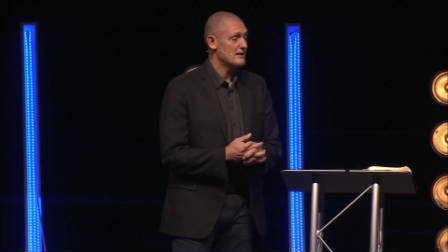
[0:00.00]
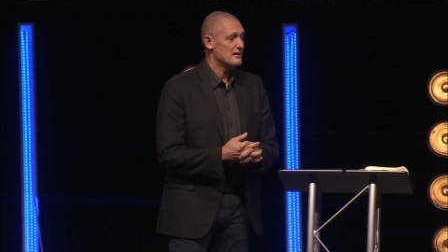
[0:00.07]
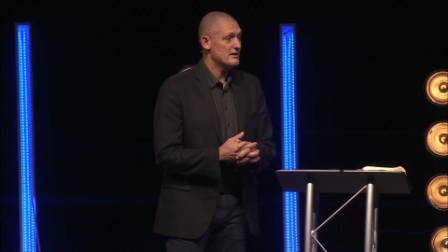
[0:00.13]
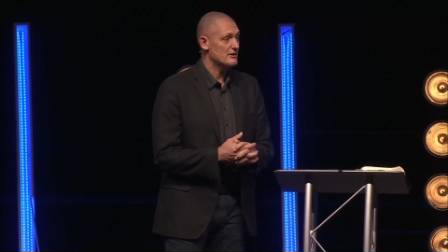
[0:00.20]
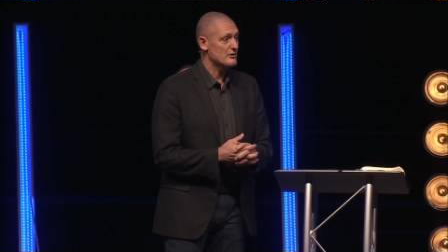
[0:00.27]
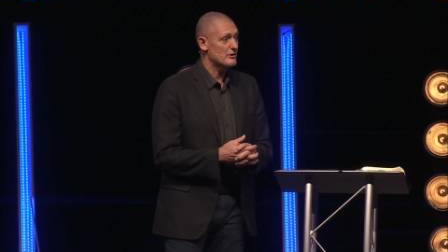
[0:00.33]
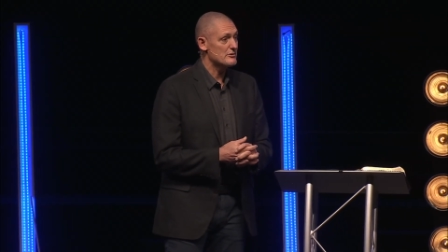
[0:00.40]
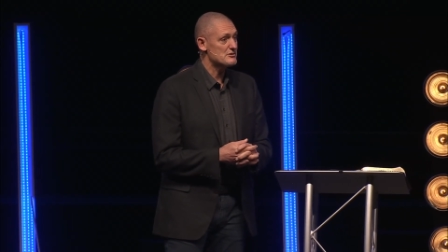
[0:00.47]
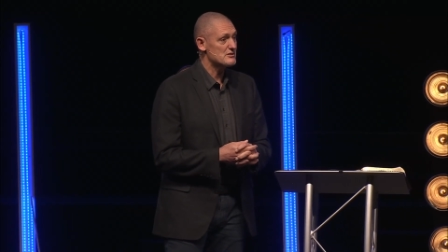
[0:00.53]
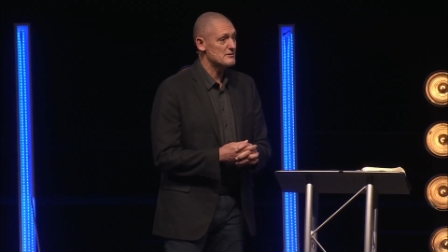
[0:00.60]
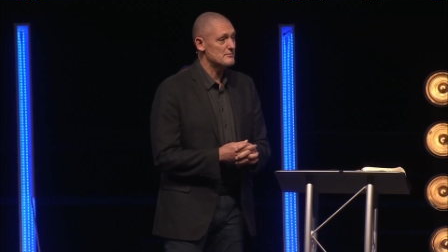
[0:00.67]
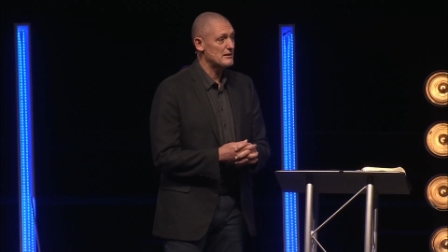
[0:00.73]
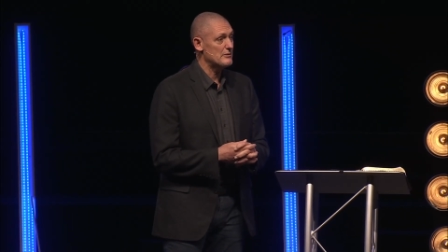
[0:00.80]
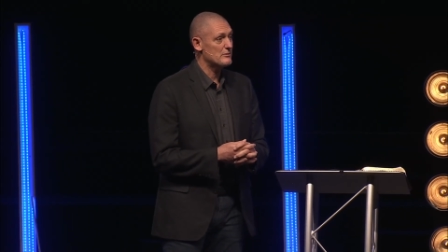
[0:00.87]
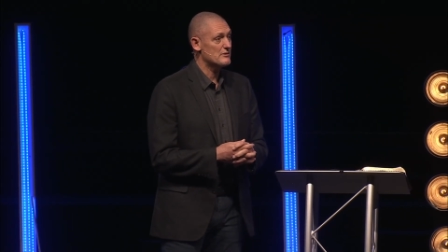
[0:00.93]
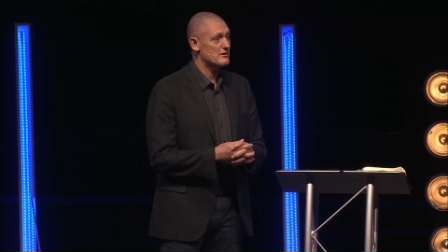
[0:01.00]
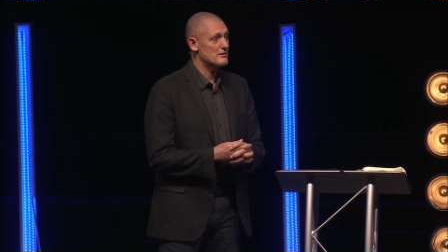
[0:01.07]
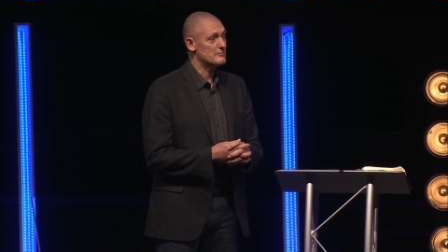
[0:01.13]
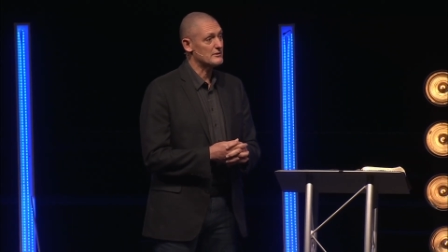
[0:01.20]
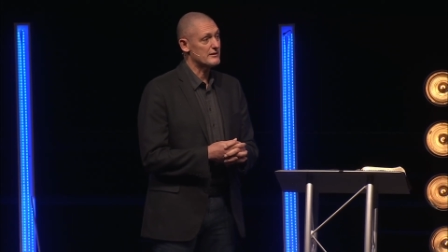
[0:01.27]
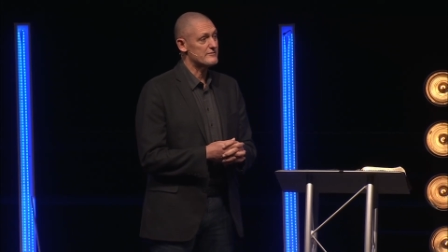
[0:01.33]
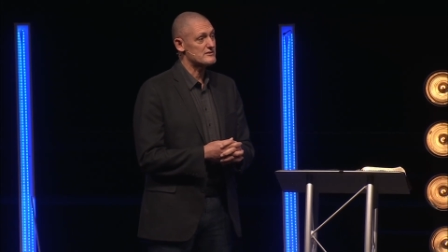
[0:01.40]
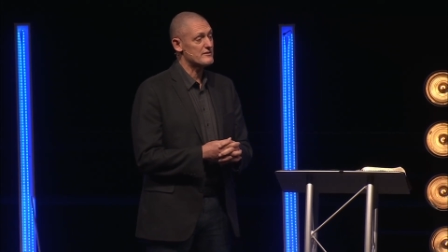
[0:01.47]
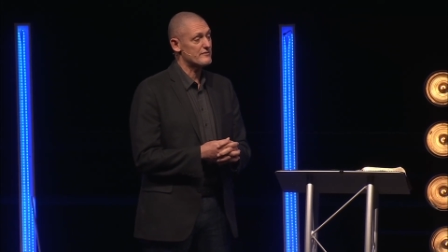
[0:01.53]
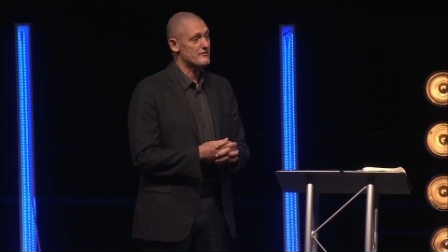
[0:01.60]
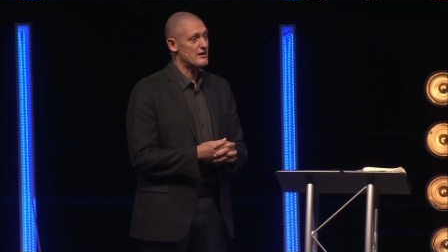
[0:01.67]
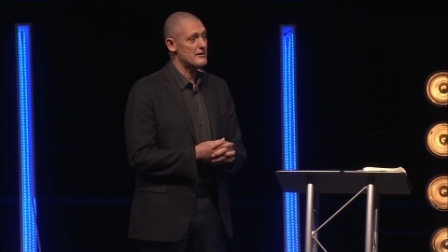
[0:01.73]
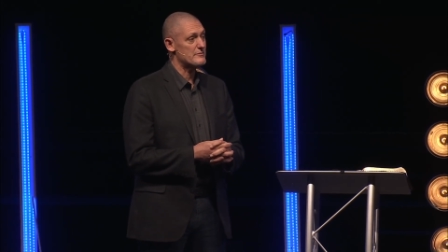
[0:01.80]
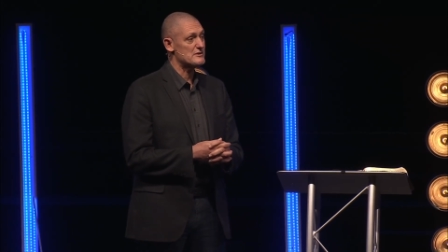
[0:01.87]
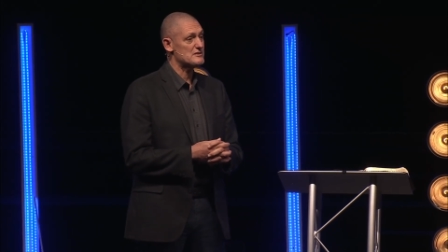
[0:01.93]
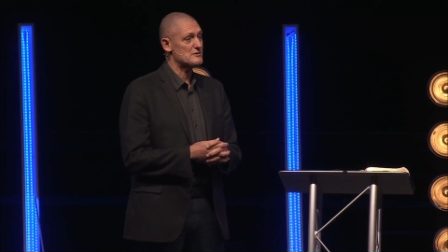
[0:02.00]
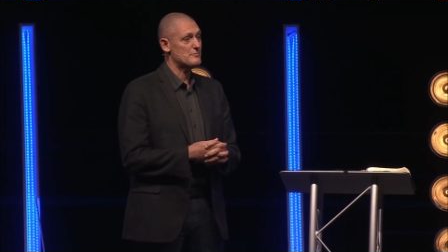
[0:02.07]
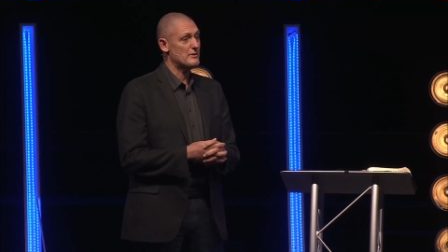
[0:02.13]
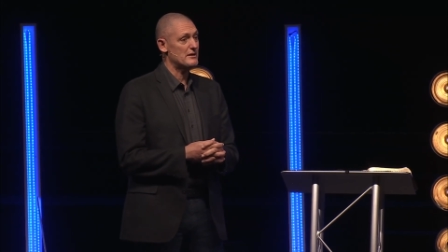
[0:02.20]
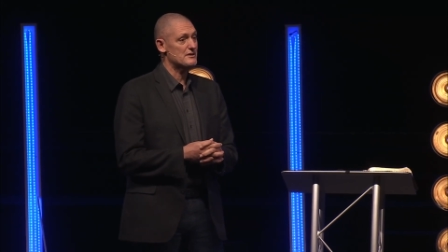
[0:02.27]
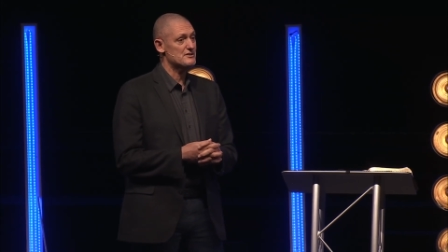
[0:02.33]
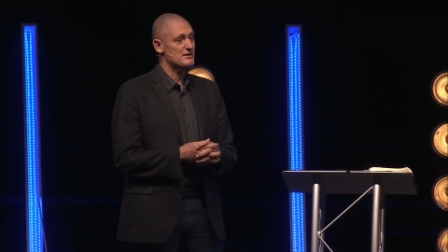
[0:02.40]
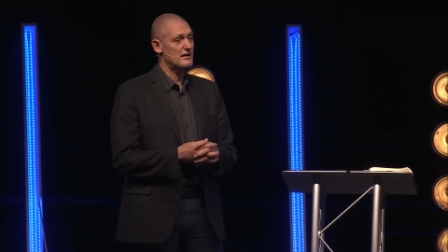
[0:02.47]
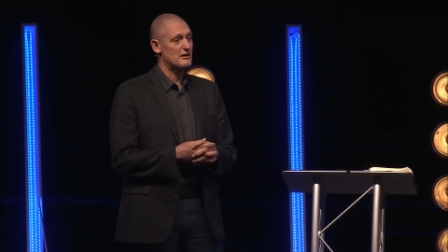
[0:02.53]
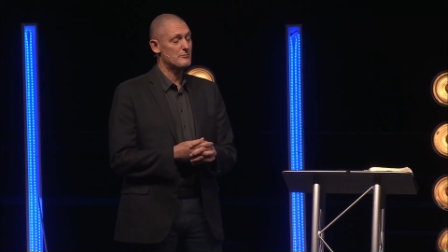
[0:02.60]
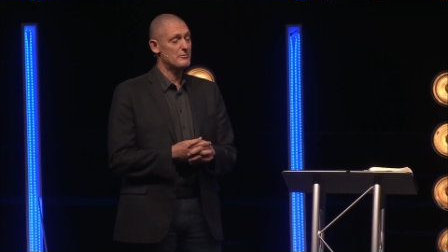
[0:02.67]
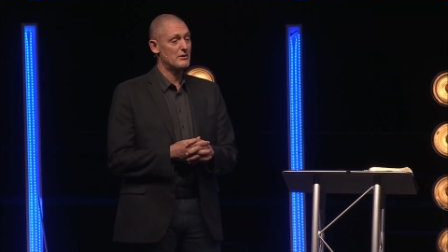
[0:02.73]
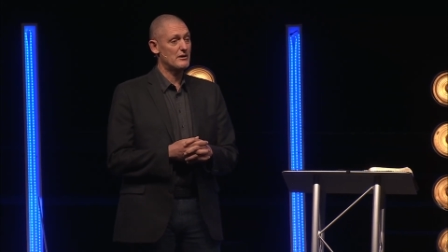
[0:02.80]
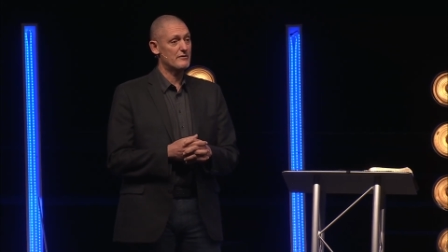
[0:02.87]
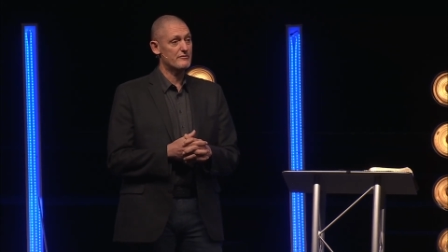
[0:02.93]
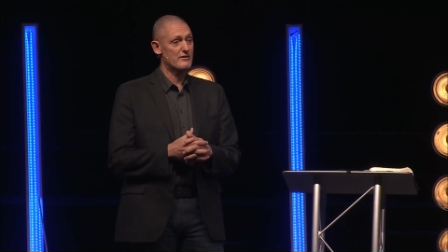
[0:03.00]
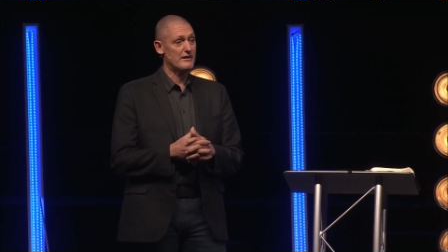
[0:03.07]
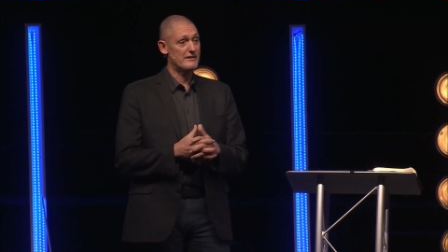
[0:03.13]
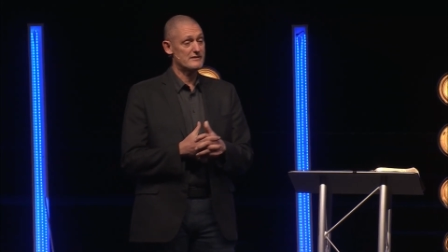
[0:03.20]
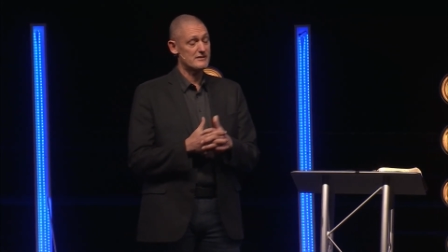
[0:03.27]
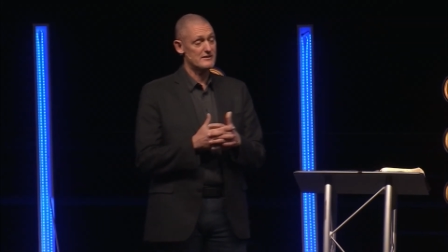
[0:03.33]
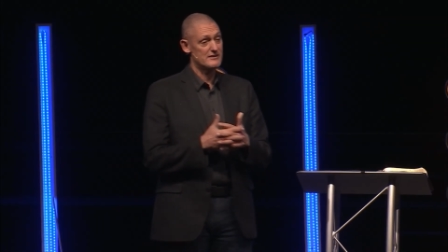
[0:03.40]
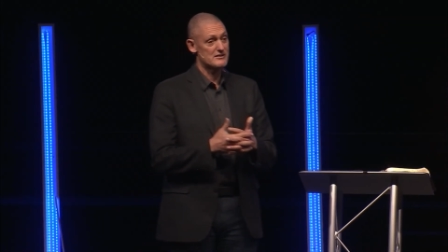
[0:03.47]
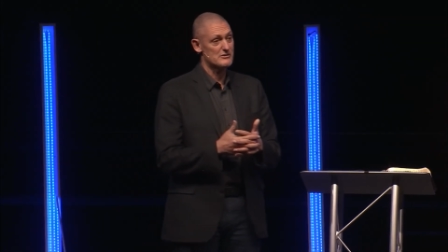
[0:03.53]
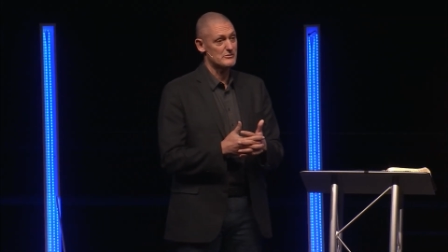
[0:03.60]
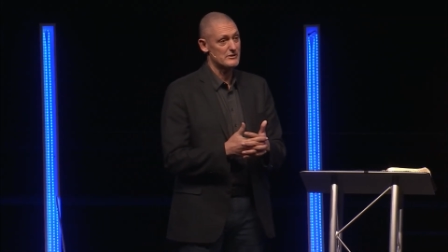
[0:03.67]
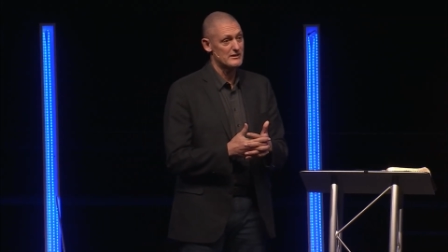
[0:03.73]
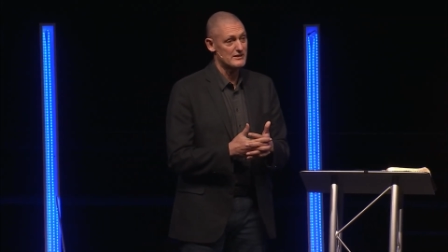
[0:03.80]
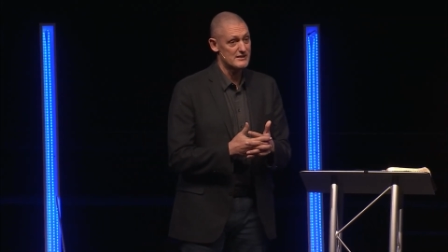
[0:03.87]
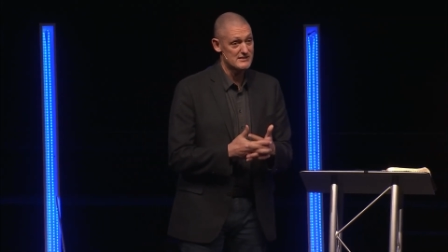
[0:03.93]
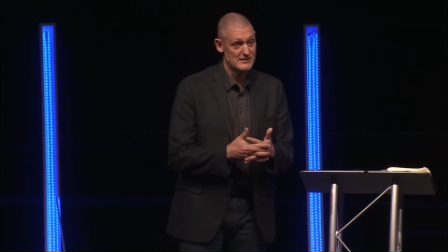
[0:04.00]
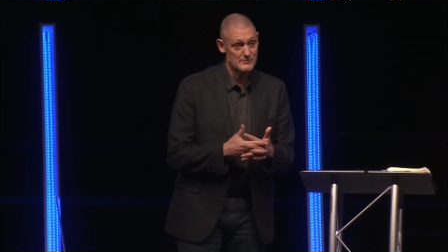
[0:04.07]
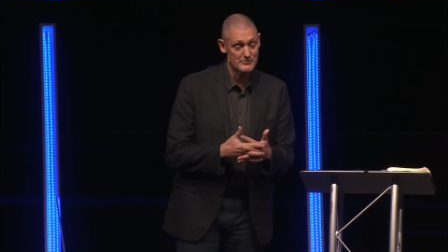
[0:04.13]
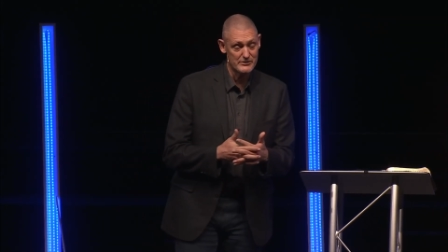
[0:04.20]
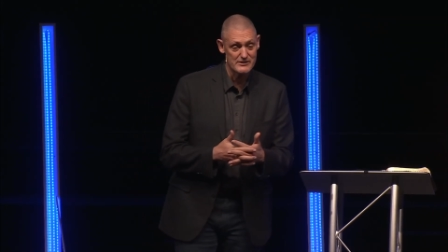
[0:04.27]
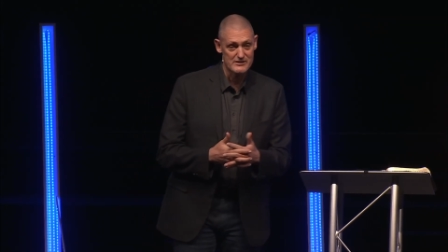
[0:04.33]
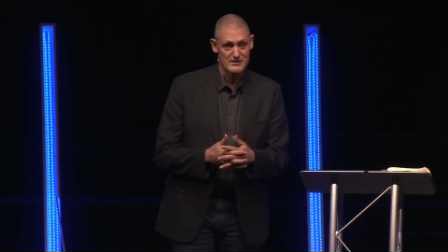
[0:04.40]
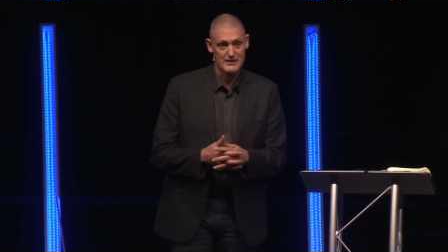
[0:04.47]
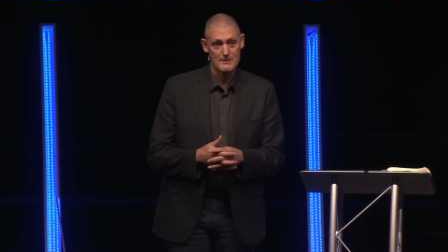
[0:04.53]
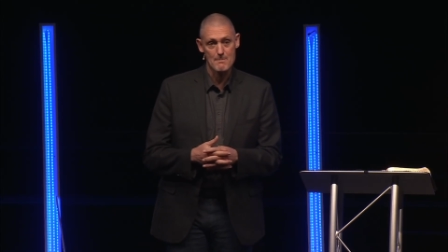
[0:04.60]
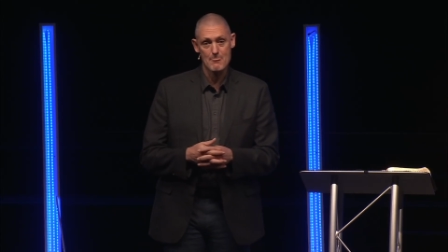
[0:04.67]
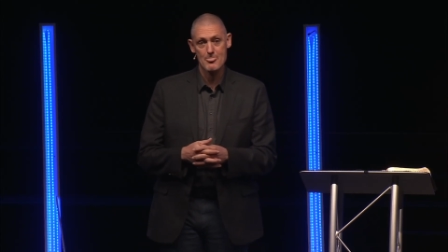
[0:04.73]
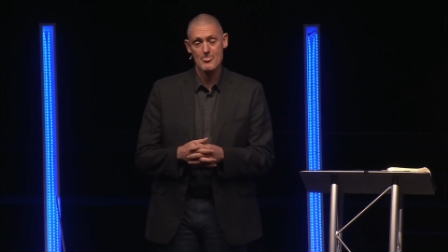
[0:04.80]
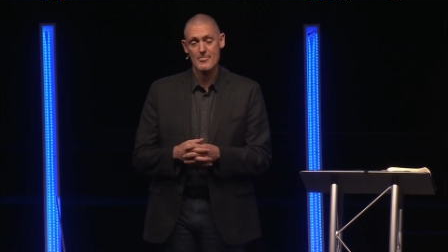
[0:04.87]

he goes to meet with them, gives a famous speech, and I'll paraphrase it this way. He simply said,